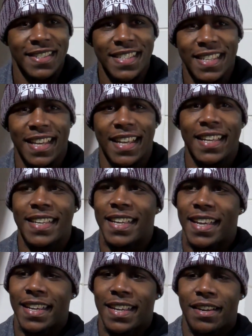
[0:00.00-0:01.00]
It came
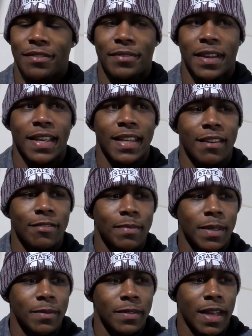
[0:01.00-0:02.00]
kind of fast. I
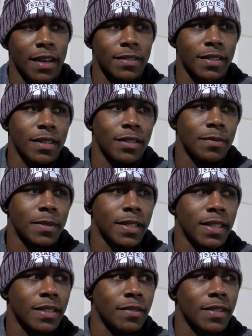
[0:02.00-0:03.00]
remember when I was in those
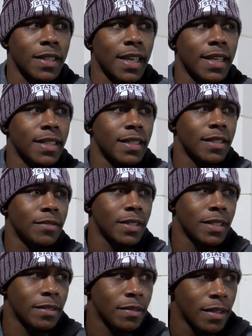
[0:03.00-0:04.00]
positions with KJ and
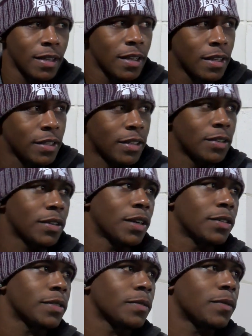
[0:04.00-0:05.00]
with him, you know,
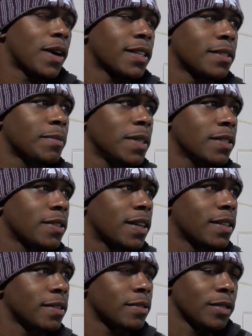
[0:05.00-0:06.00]
coaching, watching me,
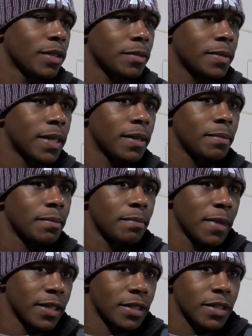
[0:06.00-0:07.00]
trying to, you know what I'm saying,
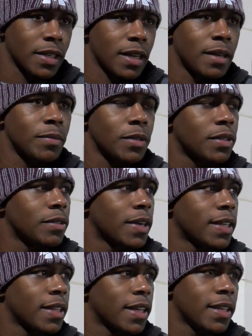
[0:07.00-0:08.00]
make sure that I'm doing the
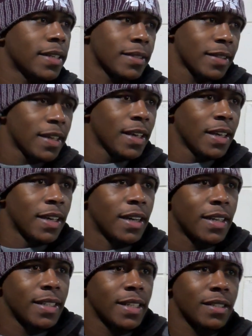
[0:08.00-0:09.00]
right thing.
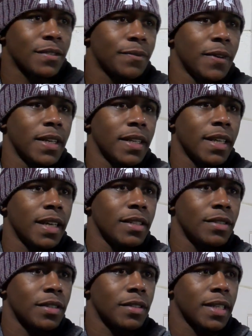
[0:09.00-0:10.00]
I just was feeling that,
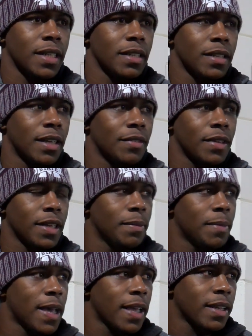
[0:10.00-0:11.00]
you know what I'm saying, you'll never
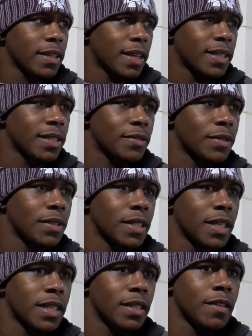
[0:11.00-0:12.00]
get back, and I just want to
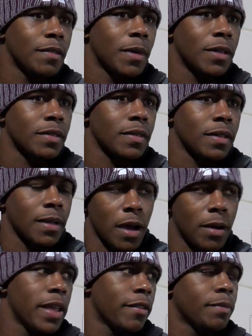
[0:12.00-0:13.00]
cherish every
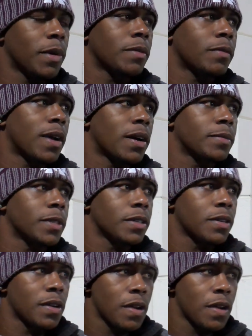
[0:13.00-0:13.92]
moment while I'm here.